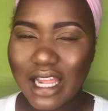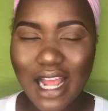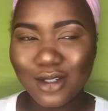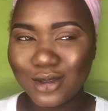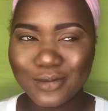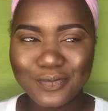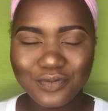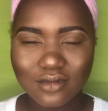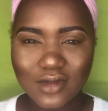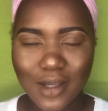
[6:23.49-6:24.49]
I don't know,
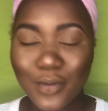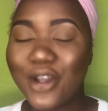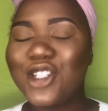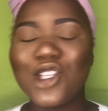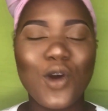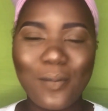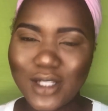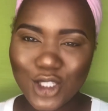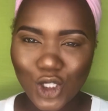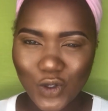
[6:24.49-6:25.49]
but it just
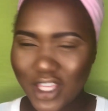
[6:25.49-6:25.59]
completes the look.